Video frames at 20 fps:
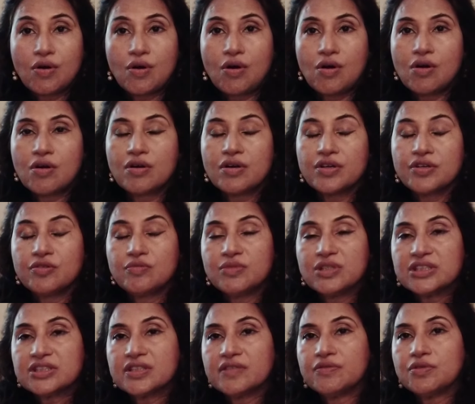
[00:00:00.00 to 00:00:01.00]
Or you
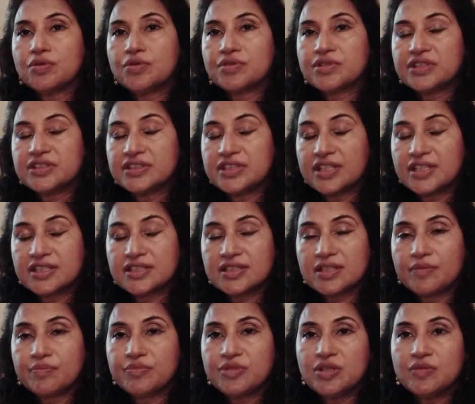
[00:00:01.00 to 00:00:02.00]
must have noticed there are
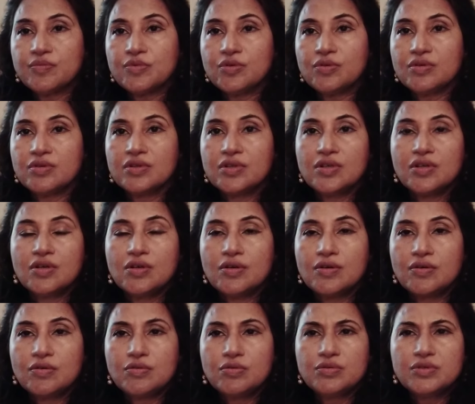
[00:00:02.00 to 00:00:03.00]
some people
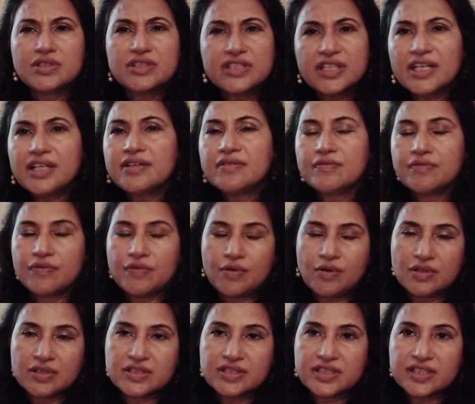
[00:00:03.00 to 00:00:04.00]
who seldom
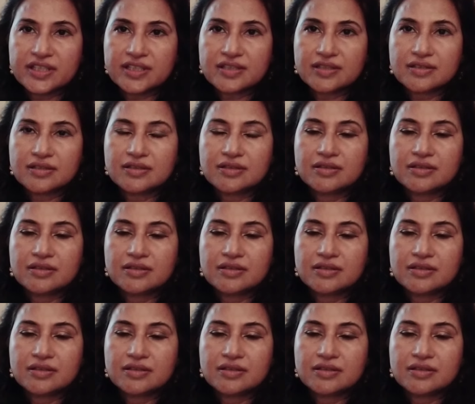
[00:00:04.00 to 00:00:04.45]
fall sick,